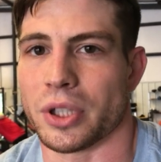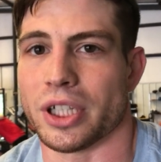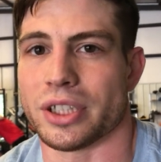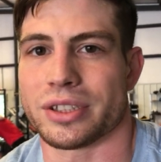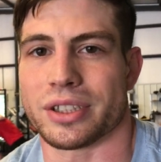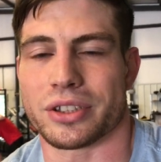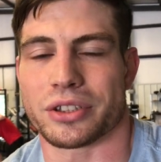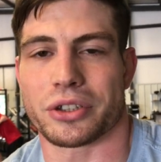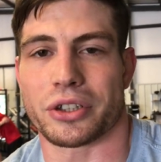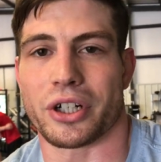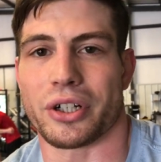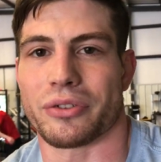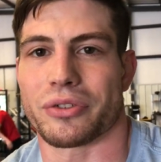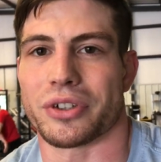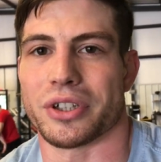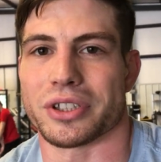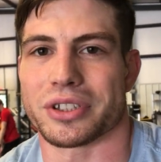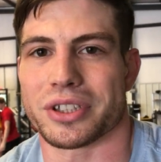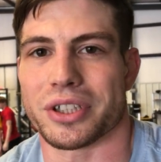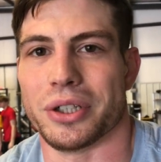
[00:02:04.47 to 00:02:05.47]
Plus, it's great
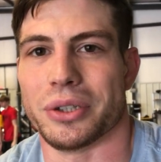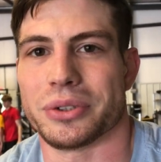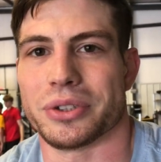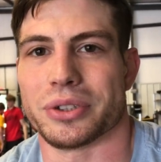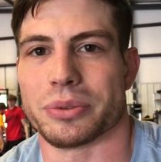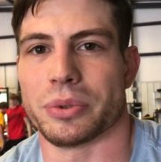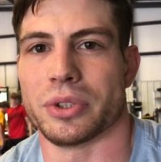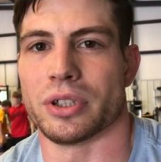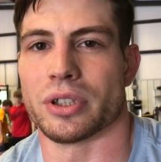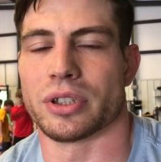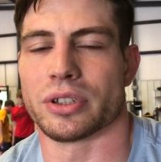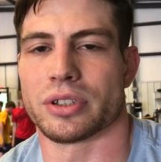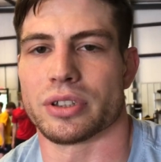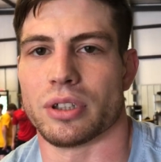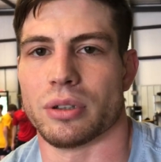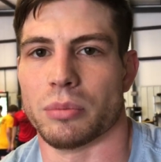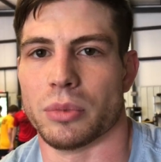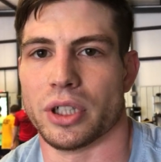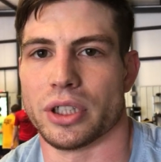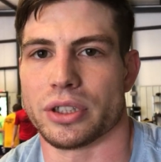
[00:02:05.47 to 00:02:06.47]
for us coaches. We learned
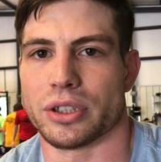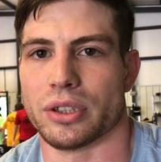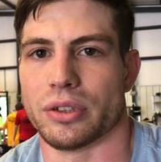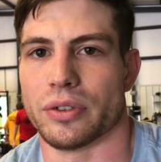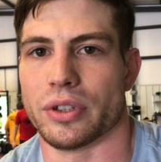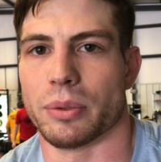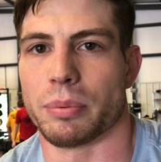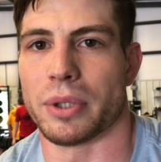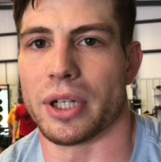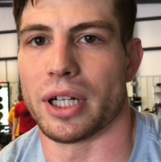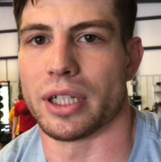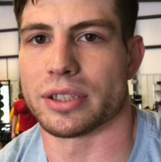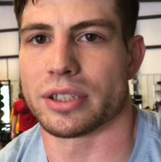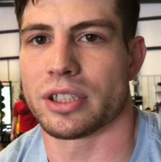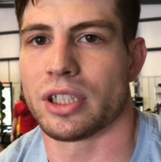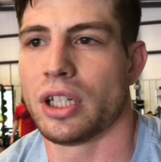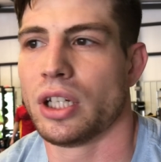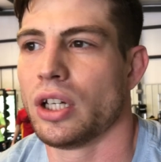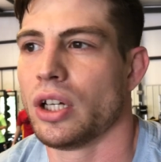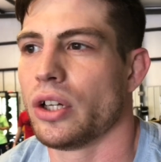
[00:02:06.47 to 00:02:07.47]
so much over the past
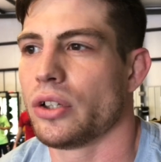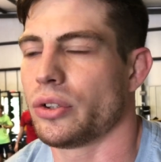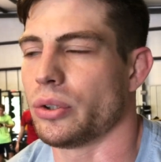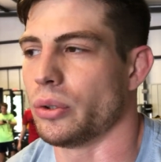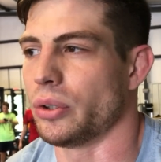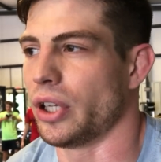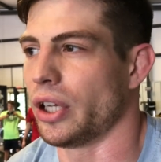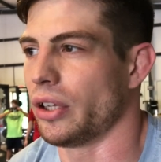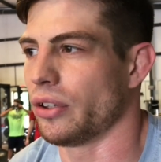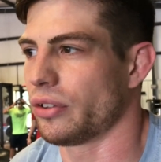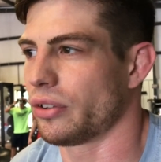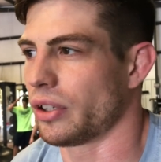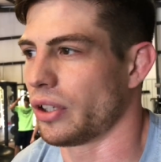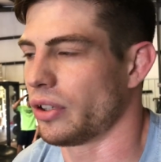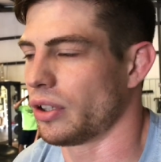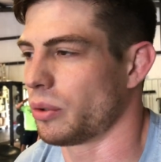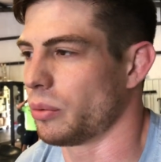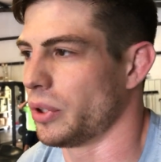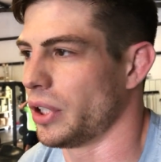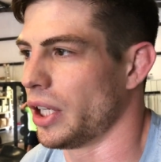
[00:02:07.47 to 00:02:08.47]
2 days. I
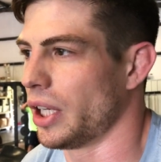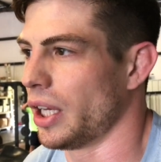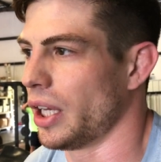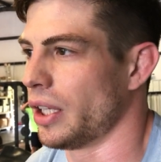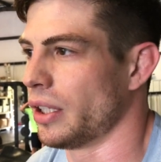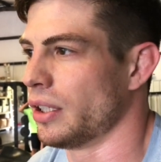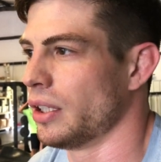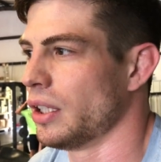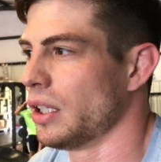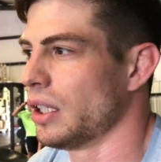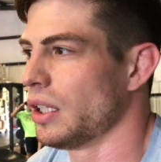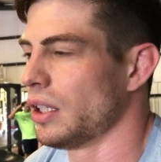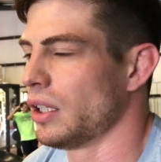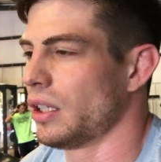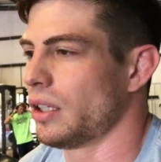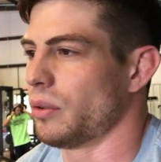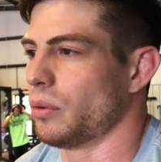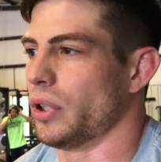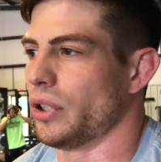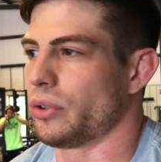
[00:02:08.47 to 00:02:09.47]
think we had,
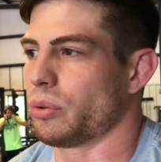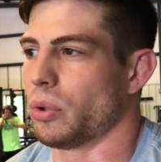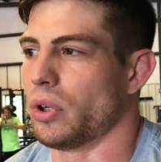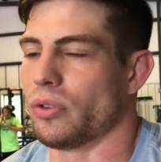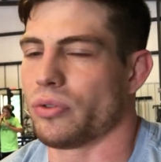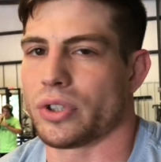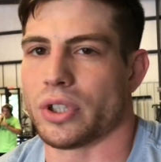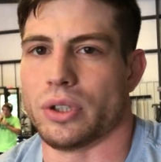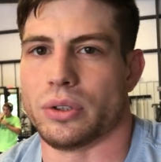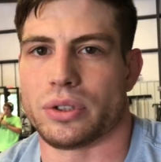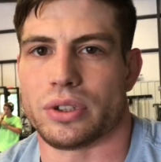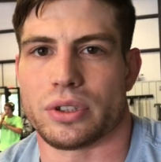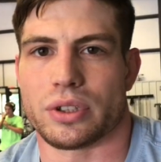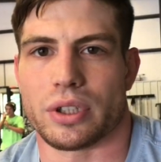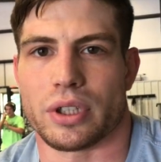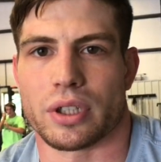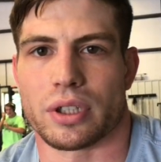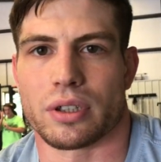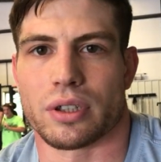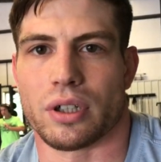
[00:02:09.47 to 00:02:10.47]
12 coaches
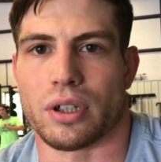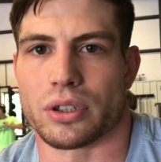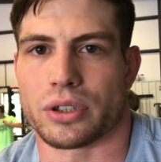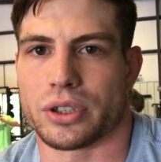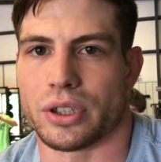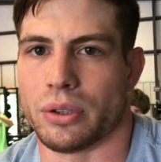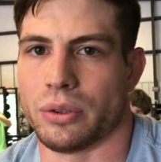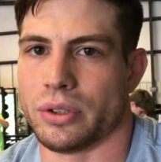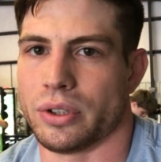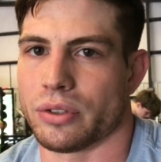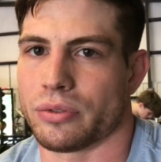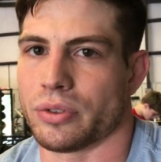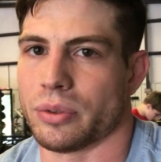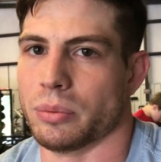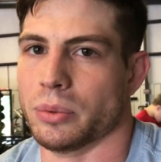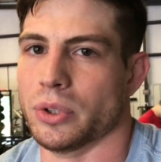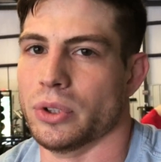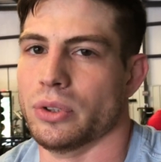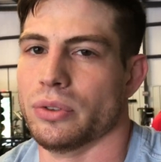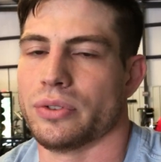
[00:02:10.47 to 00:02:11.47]
here, all showing
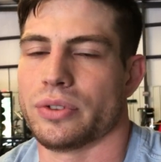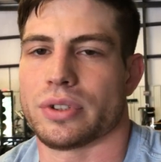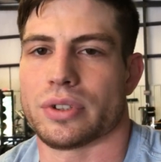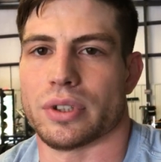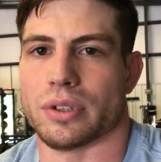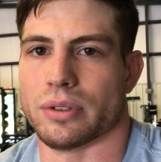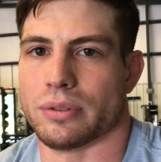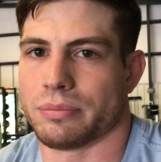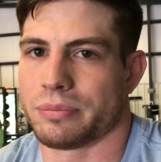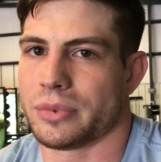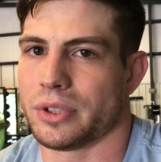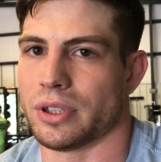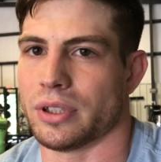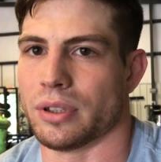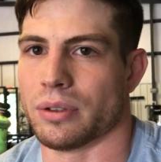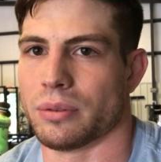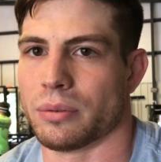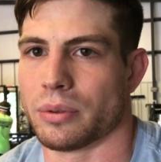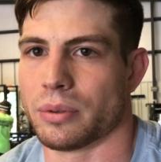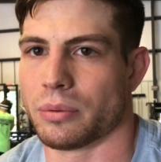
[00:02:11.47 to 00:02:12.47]
different moves. So, you know,
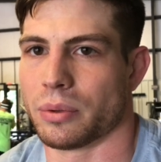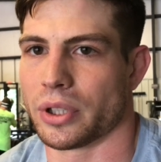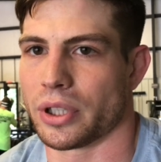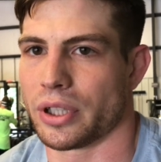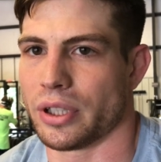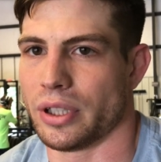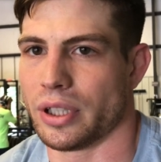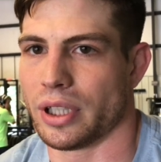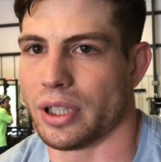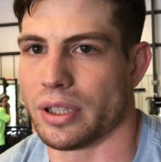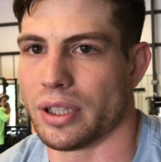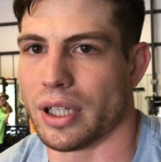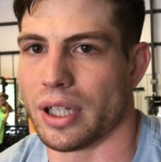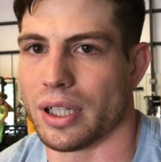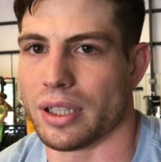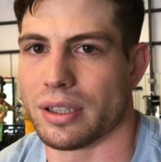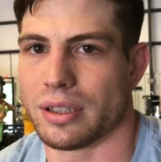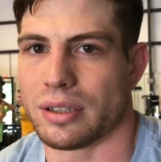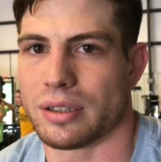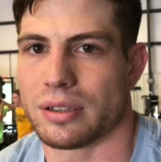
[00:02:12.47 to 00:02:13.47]
where can you get
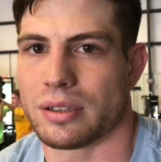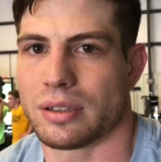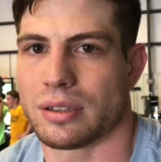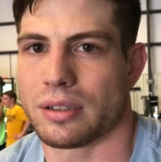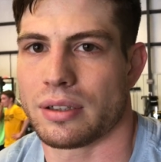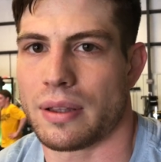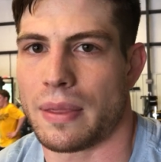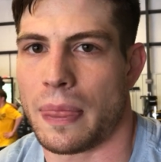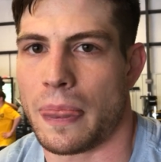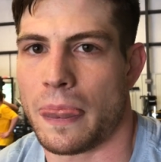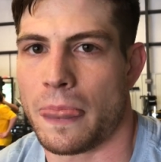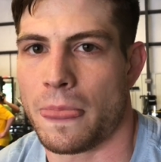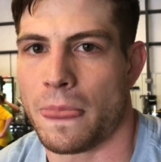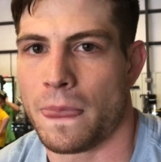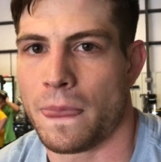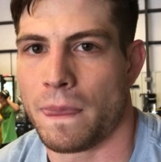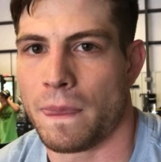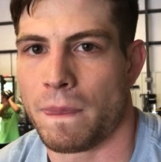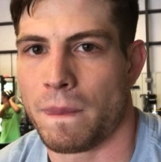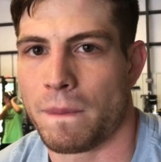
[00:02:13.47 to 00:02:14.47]
that? Are you out right
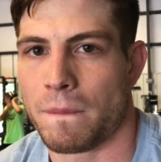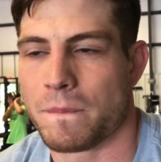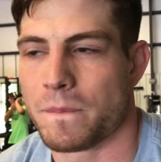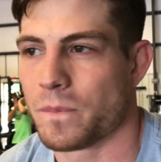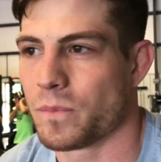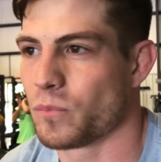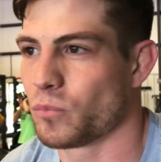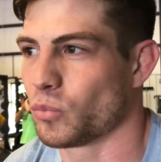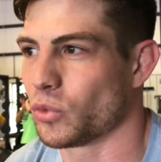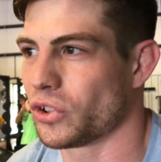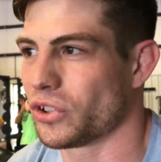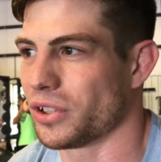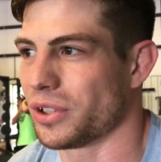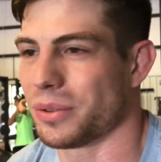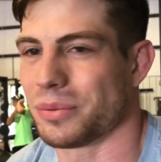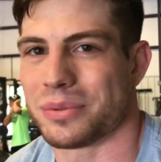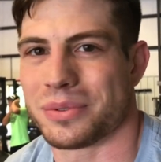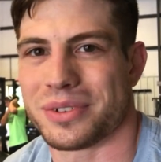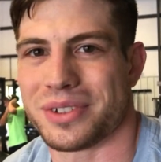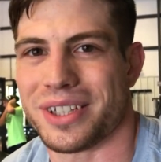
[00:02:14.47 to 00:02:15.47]
now? Do I got to
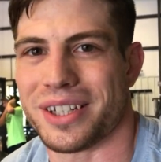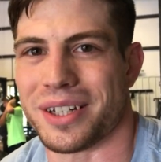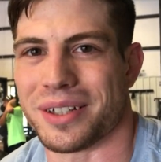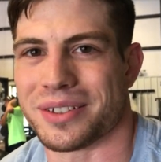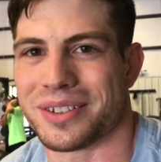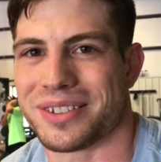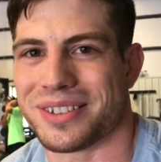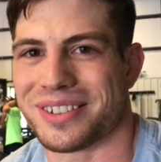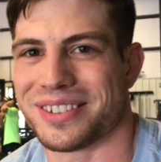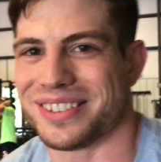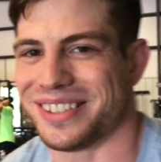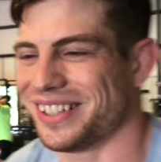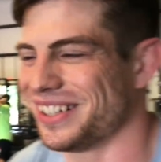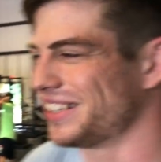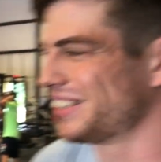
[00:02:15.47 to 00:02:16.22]
quit this interview?